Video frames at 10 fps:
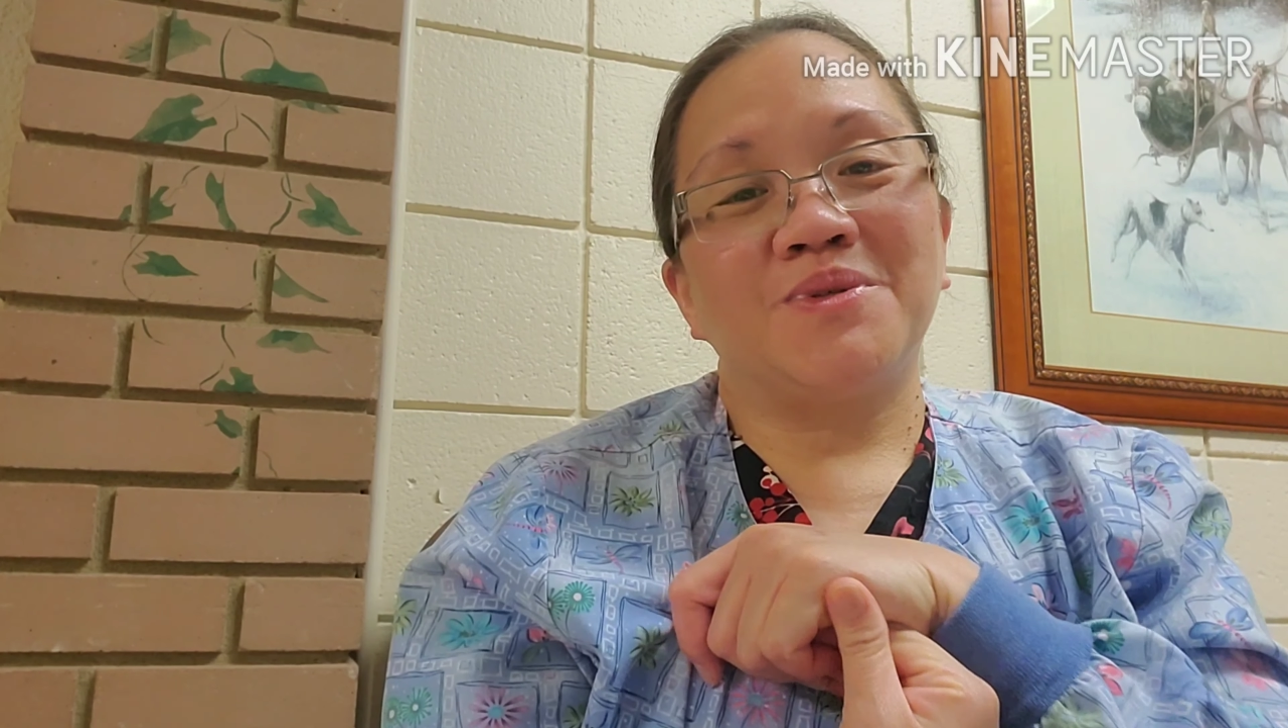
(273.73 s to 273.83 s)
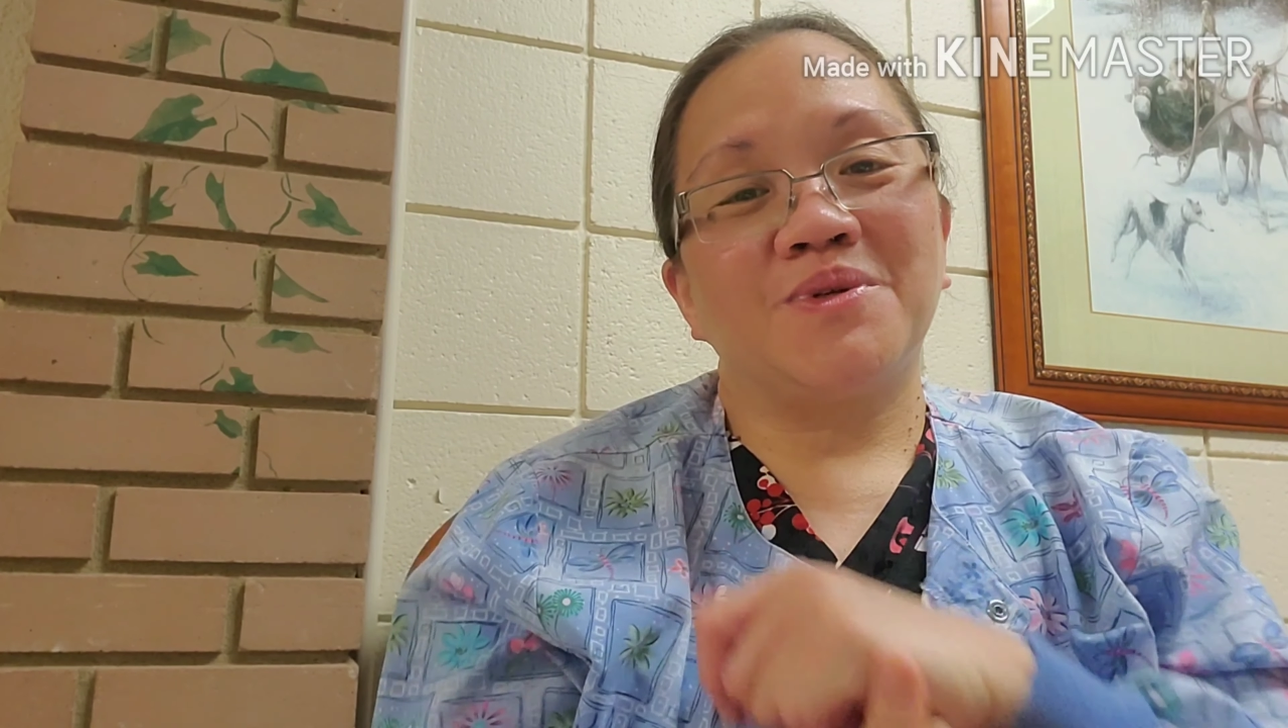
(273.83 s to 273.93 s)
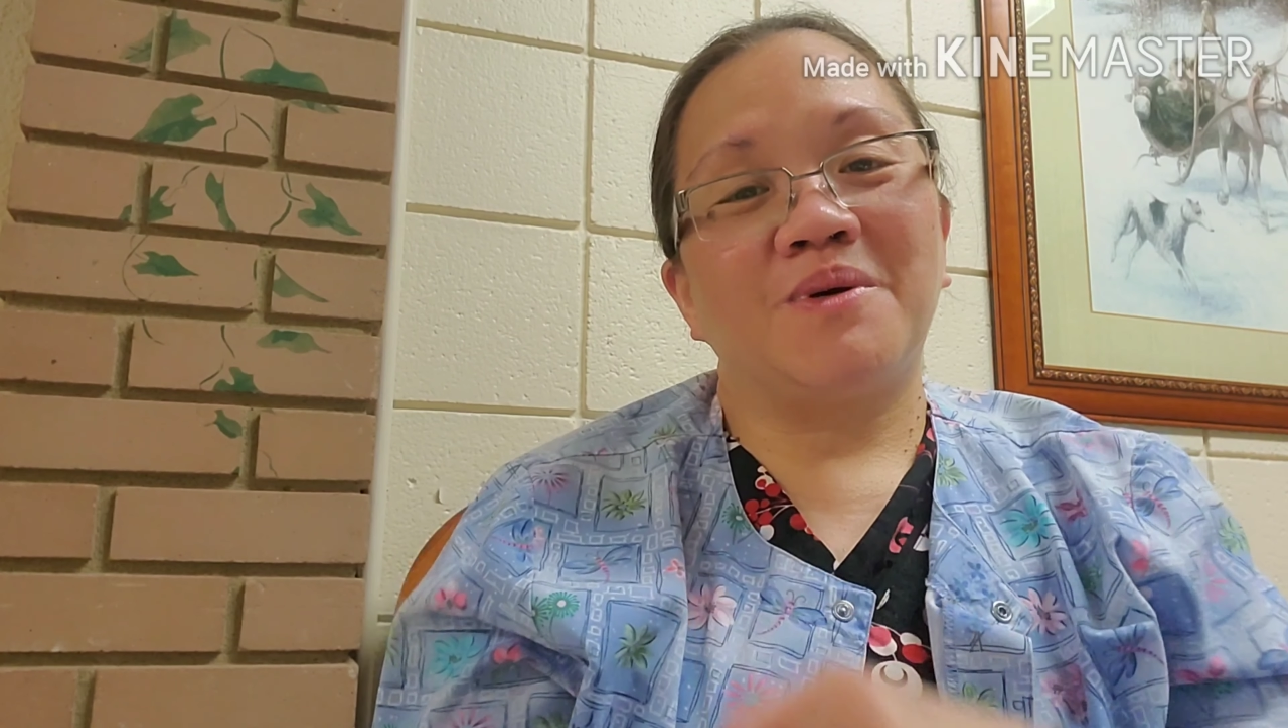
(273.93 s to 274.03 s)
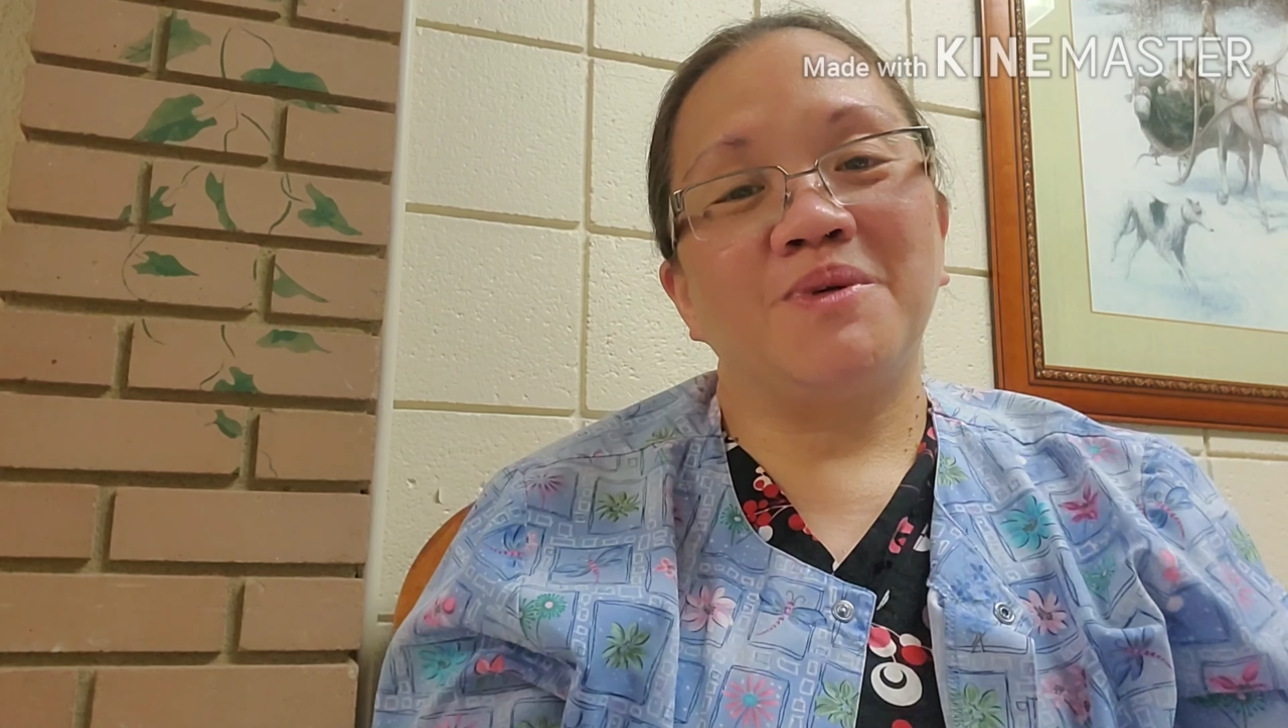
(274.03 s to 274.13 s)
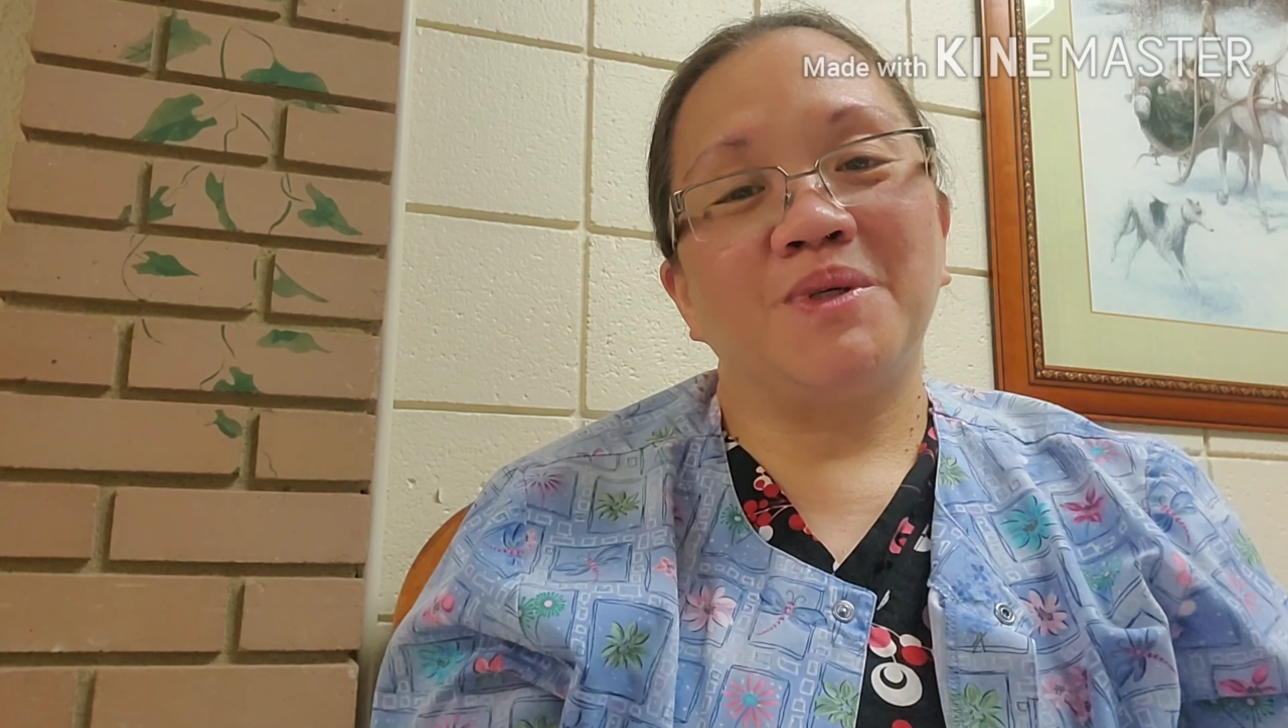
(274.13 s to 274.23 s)

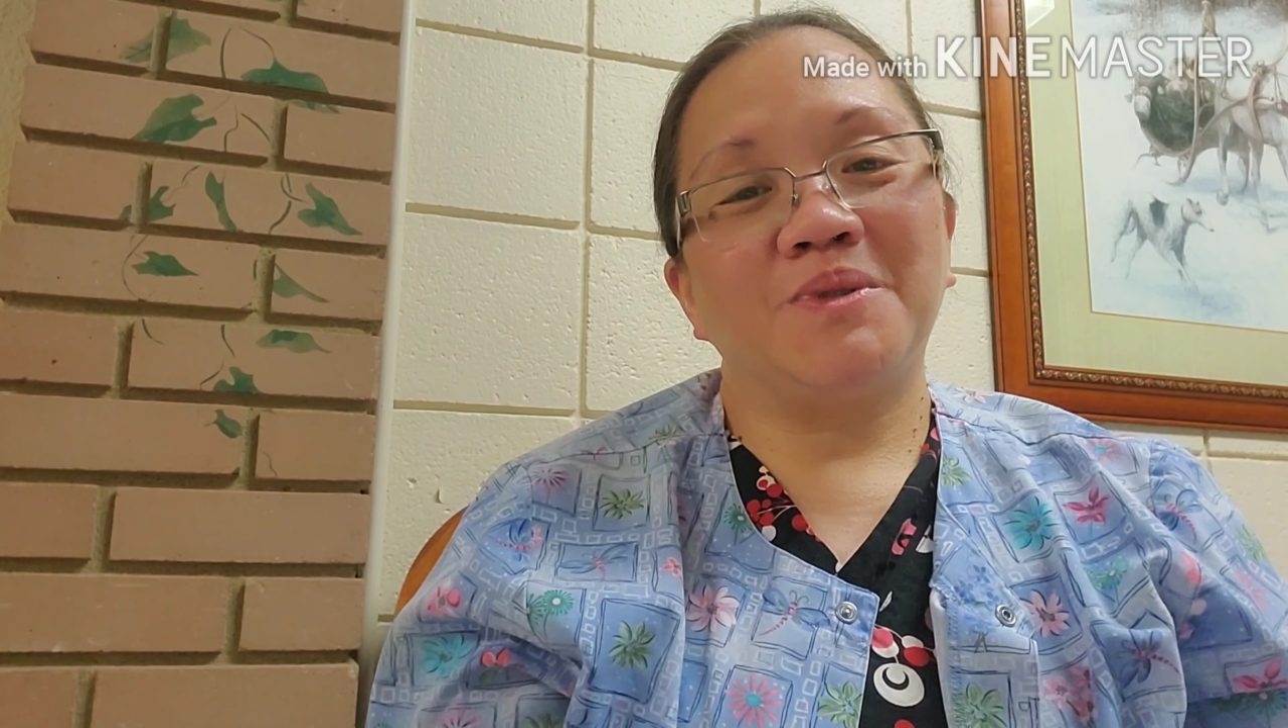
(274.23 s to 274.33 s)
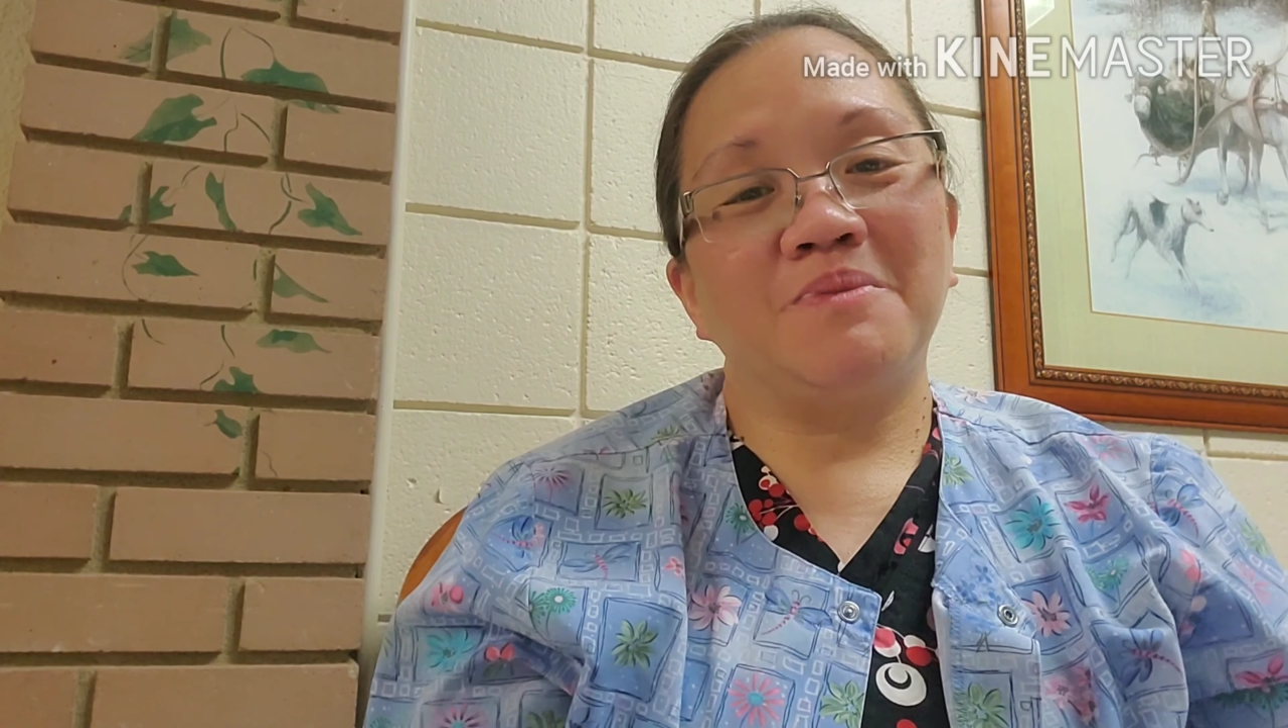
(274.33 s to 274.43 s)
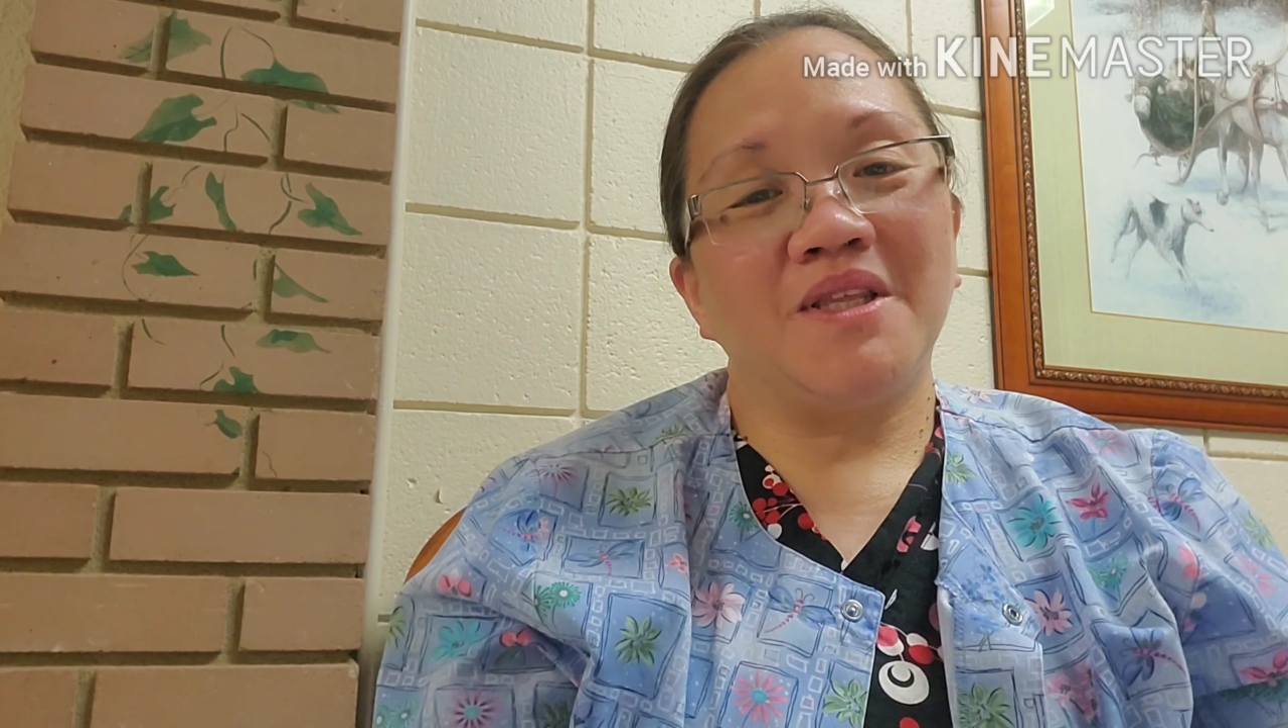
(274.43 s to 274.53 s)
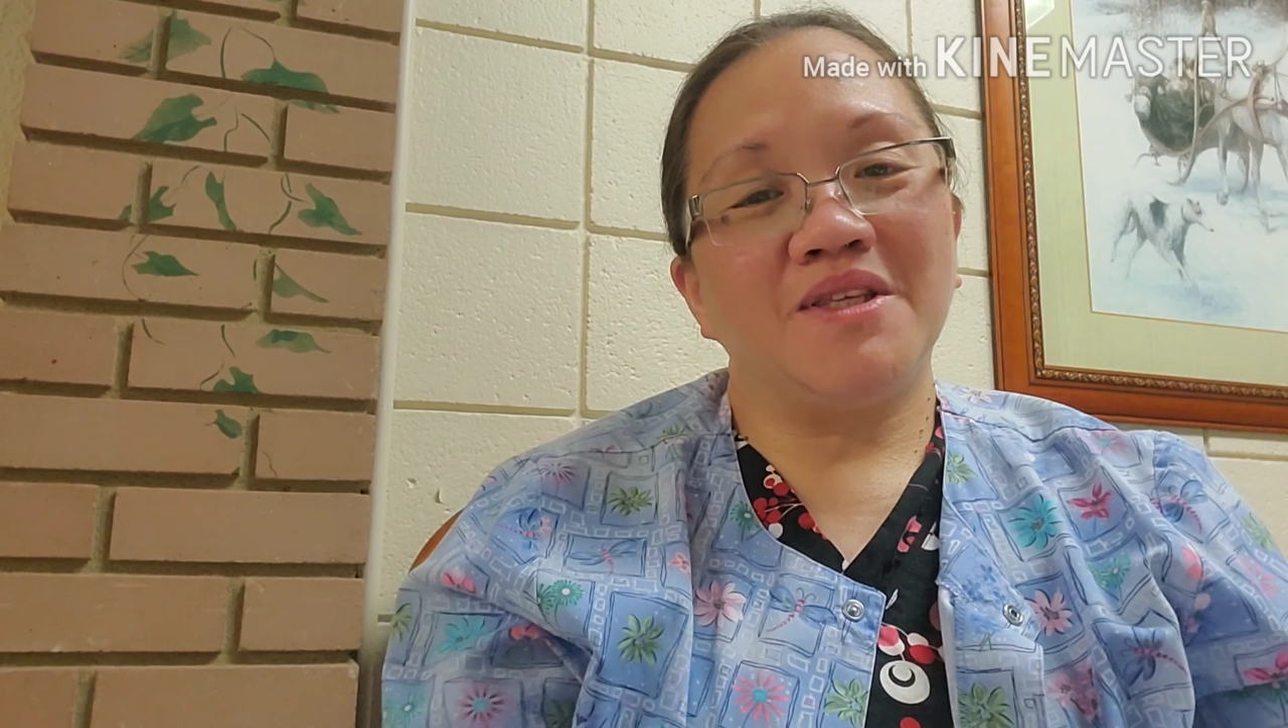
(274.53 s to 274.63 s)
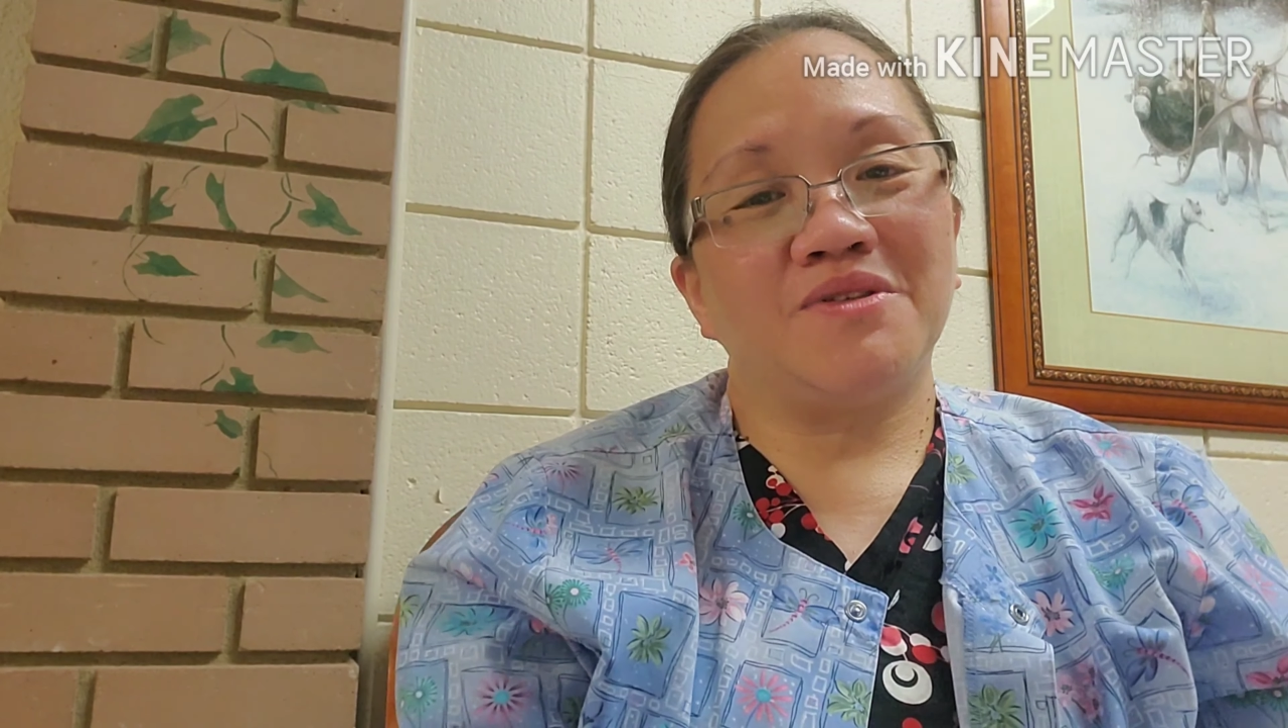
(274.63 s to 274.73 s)
so I'm going to
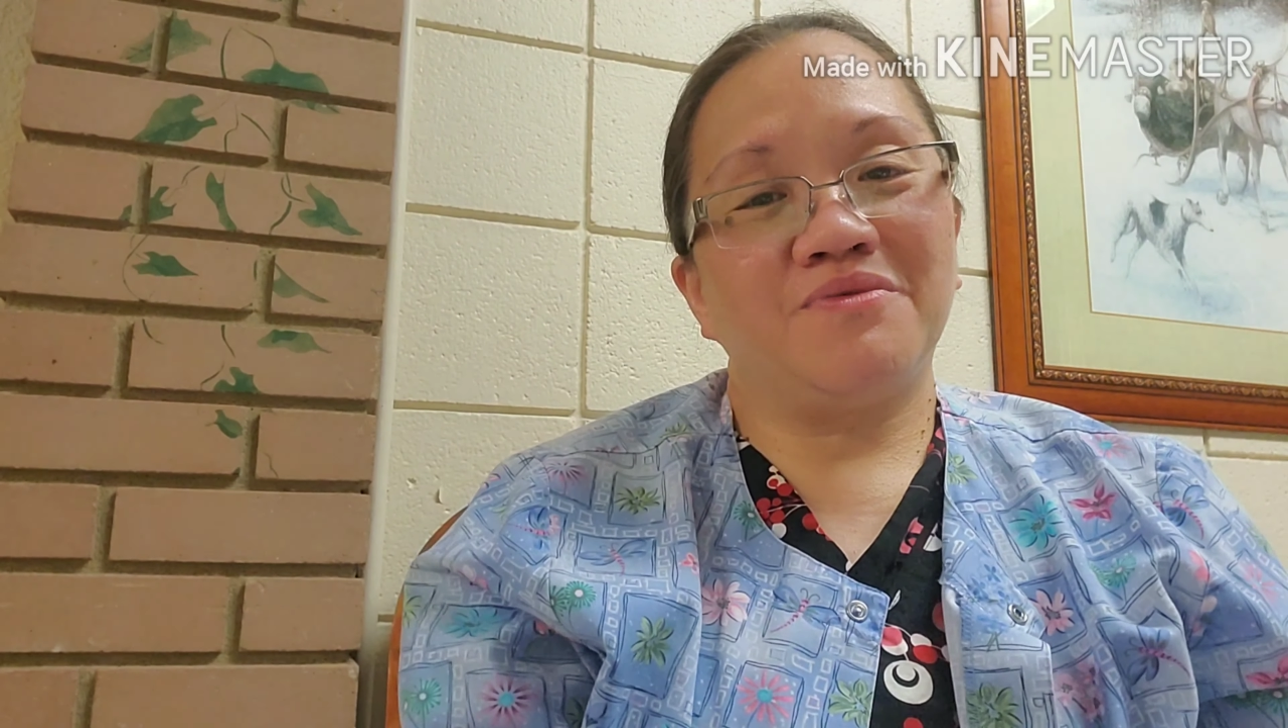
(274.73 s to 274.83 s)
make this